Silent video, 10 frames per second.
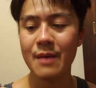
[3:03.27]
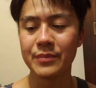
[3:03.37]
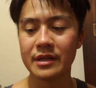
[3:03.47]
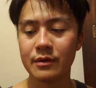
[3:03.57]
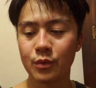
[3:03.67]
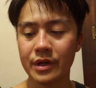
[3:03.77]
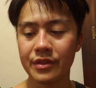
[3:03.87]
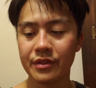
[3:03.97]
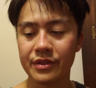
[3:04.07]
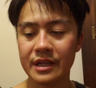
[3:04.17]
happy
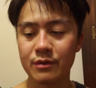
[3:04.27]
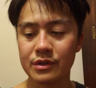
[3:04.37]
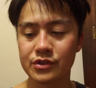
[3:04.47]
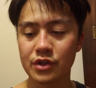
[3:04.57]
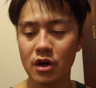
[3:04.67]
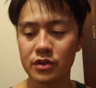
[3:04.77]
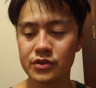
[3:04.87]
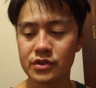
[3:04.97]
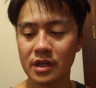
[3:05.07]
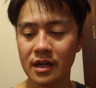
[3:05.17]
with the results